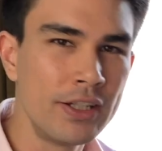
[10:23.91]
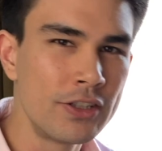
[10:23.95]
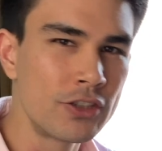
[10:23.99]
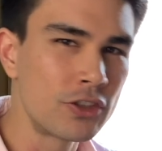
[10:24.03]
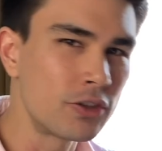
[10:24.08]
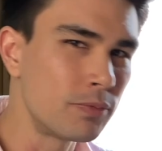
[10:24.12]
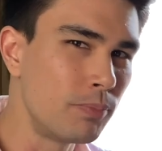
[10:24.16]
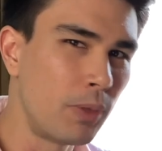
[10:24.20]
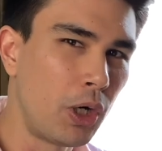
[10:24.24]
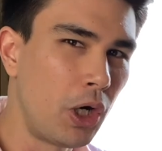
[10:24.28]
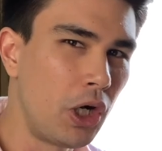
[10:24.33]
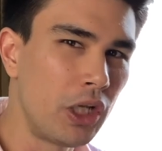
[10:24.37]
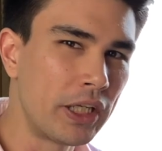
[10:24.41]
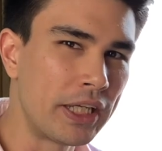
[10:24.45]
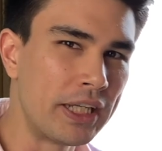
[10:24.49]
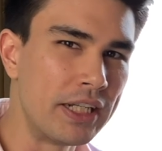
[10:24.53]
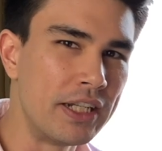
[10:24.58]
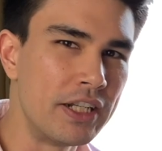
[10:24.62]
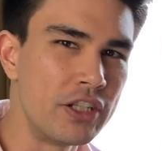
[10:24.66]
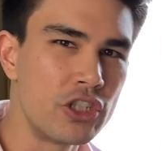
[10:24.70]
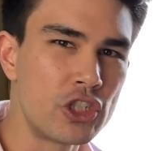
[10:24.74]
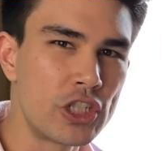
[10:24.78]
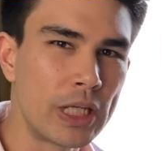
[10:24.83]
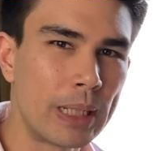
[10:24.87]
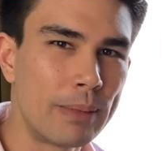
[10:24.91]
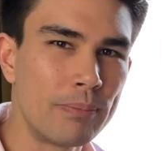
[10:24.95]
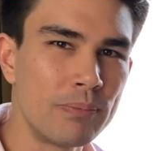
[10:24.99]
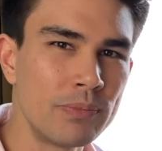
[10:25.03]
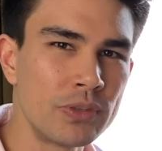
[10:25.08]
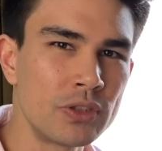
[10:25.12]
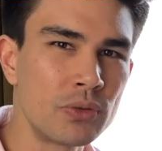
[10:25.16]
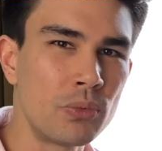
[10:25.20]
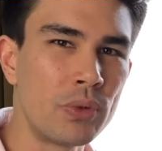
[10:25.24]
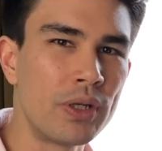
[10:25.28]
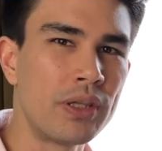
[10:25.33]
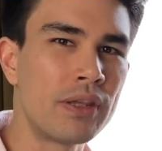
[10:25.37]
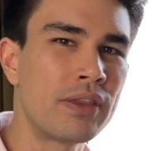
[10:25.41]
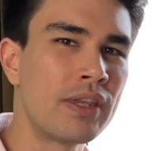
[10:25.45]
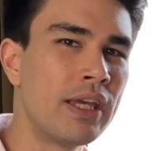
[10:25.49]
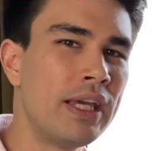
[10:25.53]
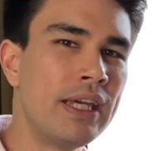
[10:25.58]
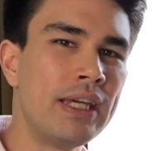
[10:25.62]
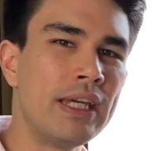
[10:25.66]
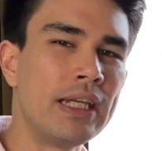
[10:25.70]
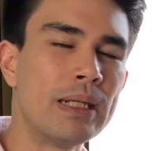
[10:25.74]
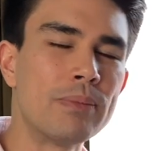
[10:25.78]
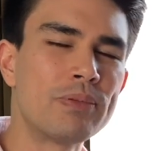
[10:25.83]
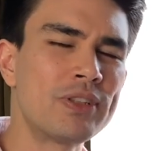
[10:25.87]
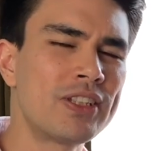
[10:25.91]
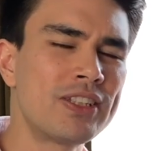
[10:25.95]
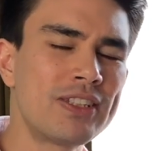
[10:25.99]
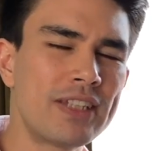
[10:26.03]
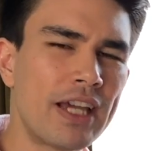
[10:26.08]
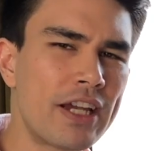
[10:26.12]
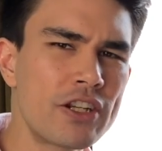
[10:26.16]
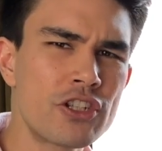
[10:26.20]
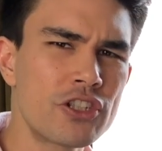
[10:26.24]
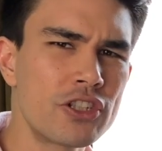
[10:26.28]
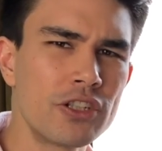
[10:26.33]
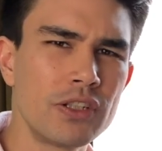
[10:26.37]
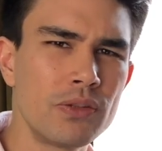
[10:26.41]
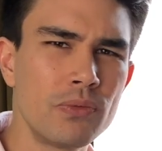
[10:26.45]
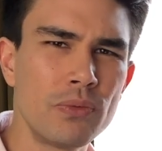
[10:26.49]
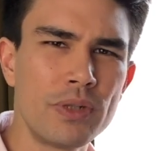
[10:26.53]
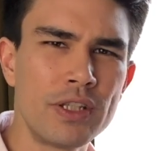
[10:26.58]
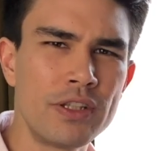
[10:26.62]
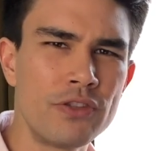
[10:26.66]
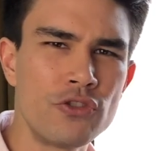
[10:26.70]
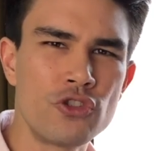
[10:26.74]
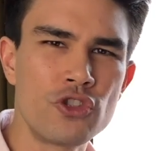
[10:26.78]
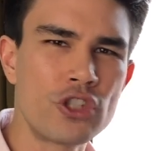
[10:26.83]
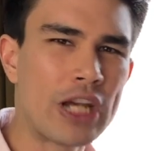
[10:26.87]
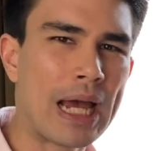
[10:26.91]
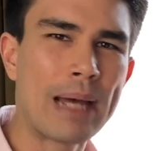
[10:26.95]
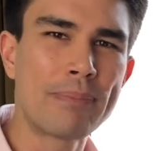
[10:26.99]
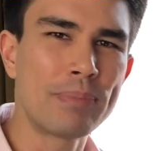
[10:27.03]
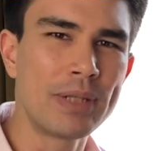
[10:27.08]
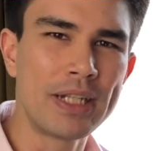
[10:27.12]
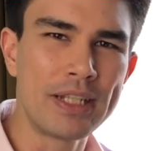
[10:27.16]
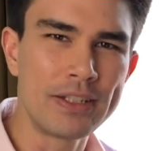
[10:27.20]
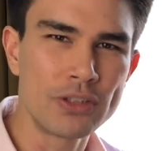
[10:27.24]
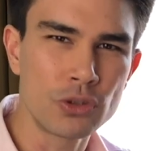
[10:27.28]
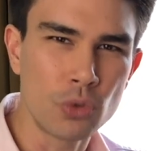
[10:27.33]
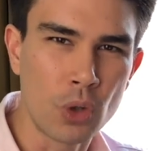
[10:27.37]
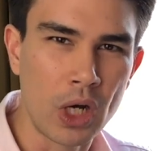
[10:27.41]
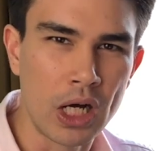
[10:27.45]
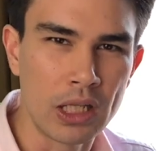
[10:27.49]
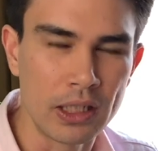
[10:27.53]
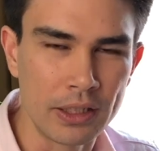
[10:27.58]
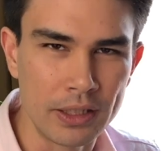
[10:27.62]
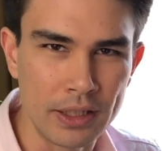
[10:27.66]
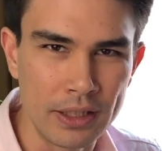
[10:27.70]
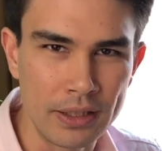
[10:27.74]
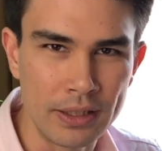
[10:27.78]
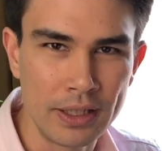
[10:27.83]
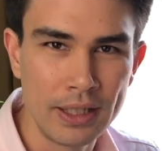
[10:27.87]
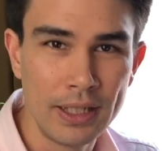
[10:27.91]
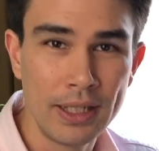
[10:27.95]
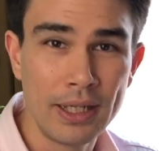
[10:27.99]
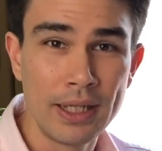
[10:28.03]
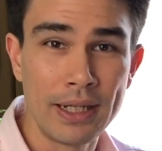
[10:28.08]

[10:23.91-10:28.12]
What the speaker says: small hidden gems with an obsession with Japanese quality.